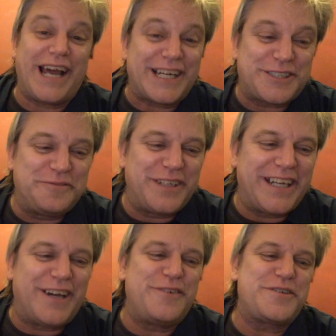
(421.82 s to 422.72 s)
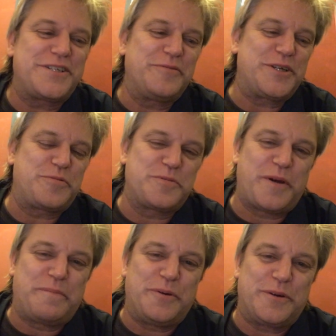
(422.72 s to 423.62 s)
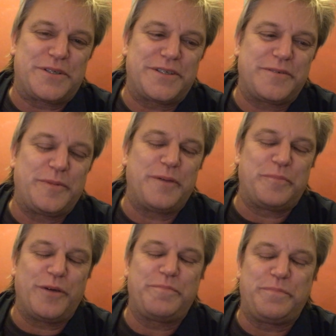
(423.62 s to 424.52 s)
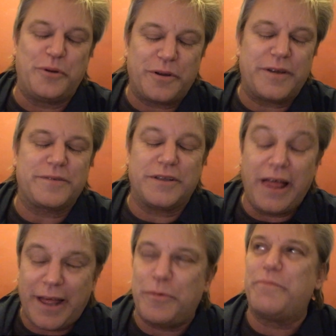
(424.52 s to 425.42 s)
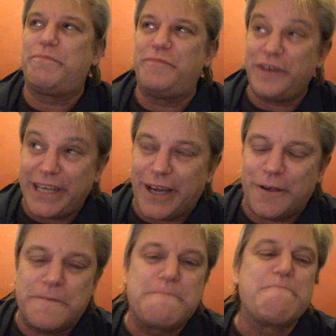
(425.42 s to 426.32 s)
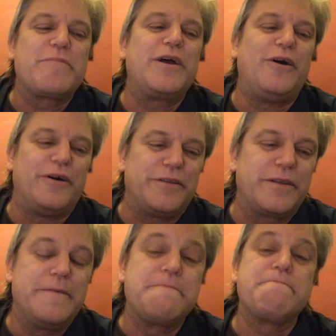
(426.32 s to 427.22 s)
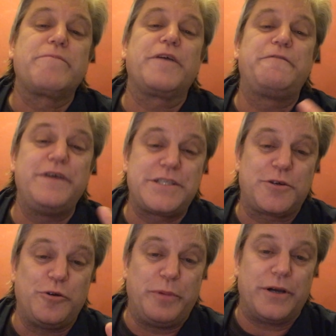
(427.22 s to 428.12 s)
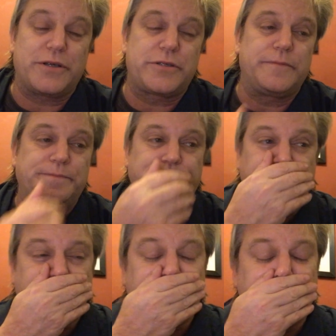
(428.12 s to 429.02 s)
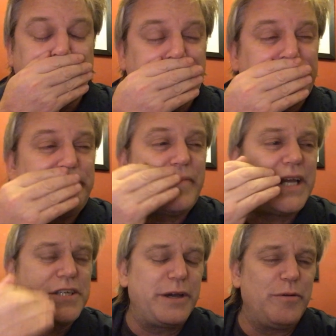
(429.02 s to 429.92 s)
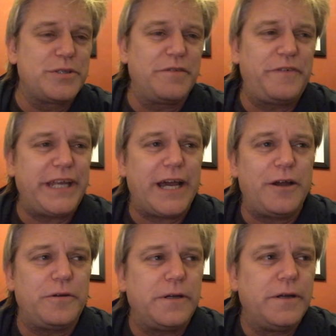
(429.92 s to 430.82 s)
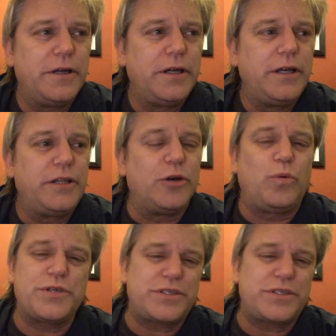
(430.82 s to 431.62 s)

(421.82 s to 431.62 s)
reaction videos, which was my video on physical books. So it was a video that